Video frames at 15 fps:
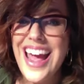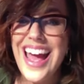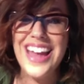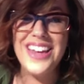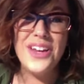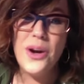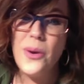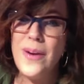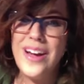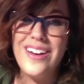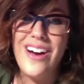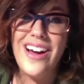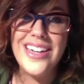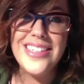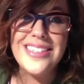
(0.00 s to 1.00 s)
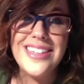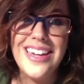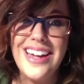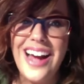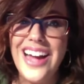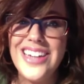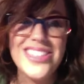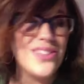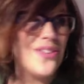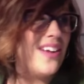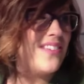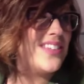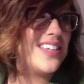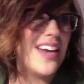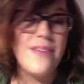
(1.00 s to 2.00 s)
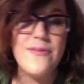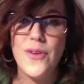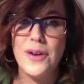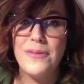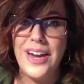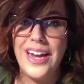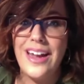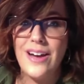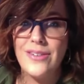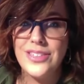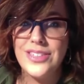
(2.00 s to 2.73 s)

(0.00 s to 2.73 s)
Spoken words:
And you know what? Honestly, I just don't have the time for it right now.